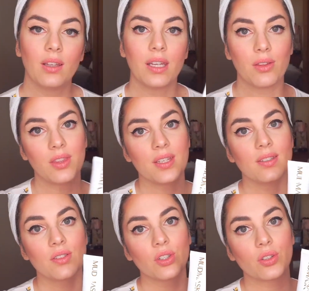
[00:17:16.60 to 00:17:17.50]
Now this
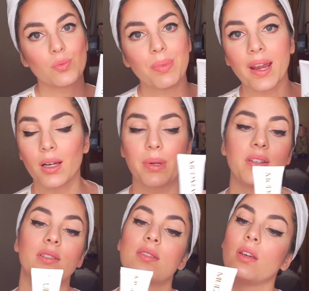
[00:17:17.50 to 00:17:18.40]
is a good paraben
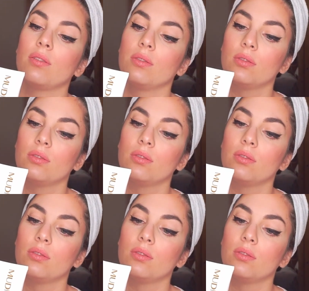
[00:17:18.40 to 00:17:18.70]
and salt.